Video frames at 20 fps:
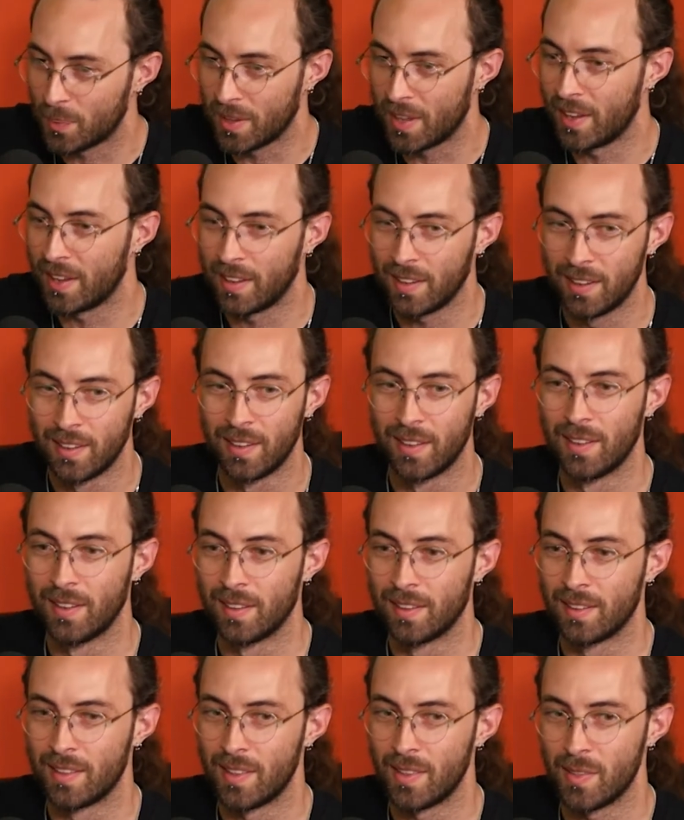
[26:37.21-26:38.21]
they play
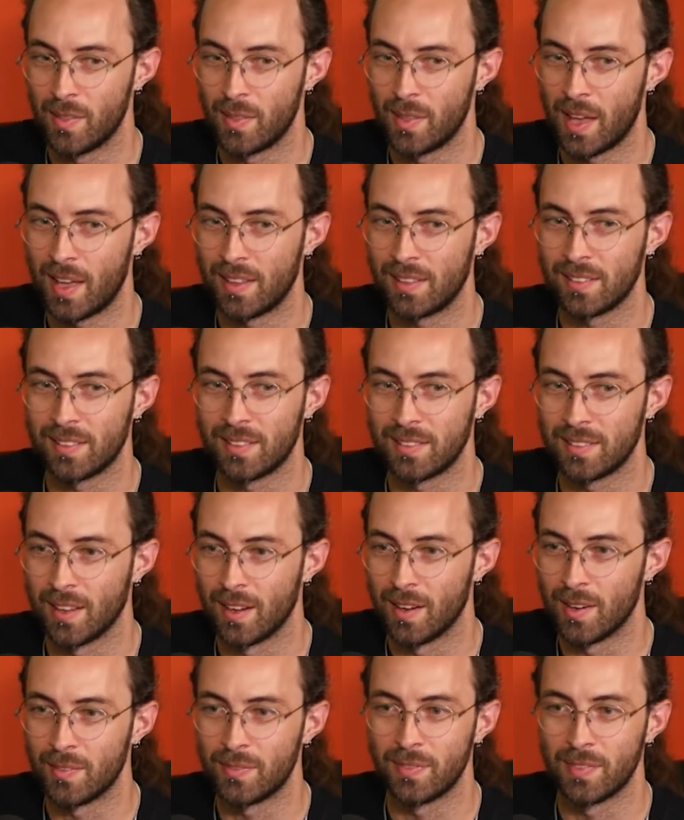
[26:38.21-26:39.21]
that
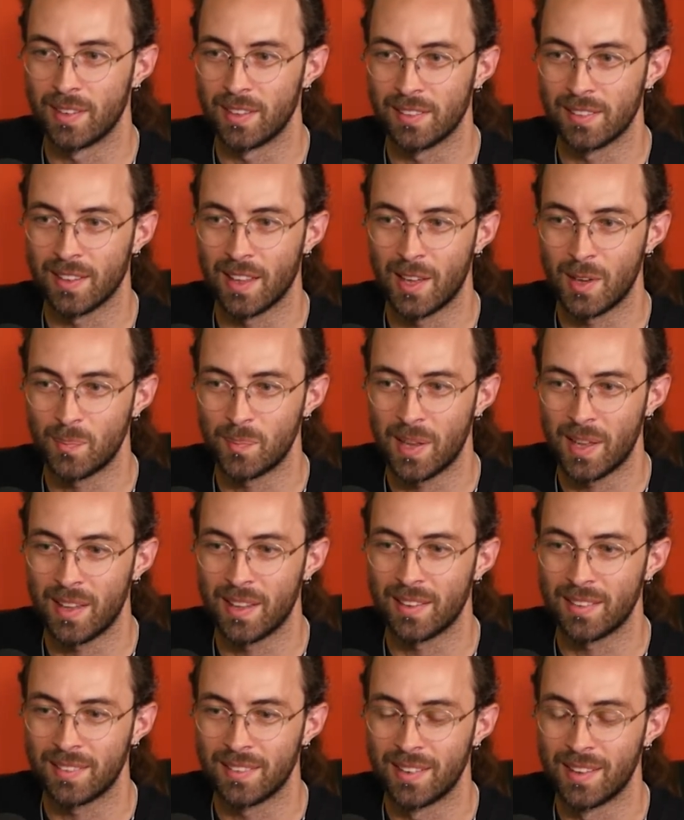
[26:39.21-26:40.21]
stuff and it's like
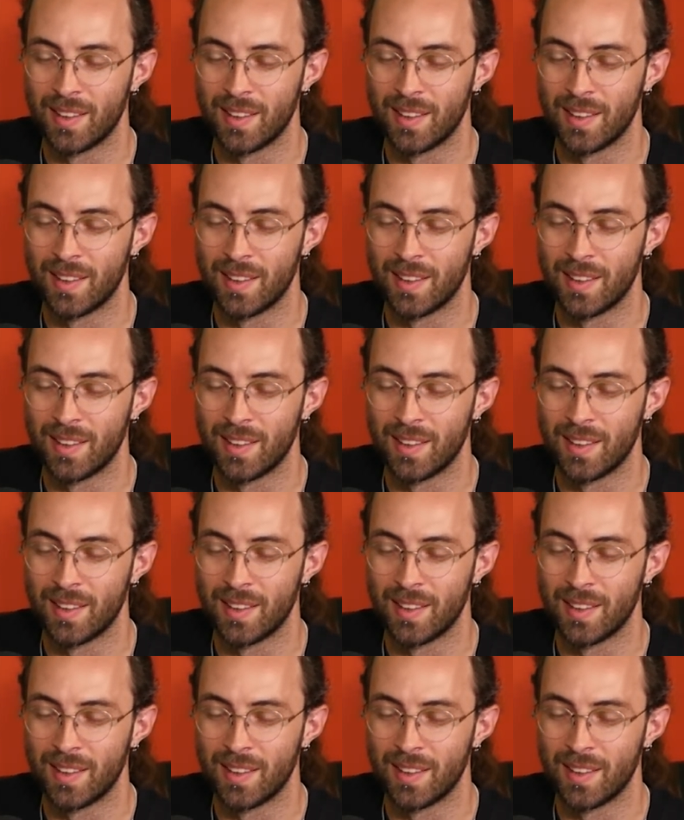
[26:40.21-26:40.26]
man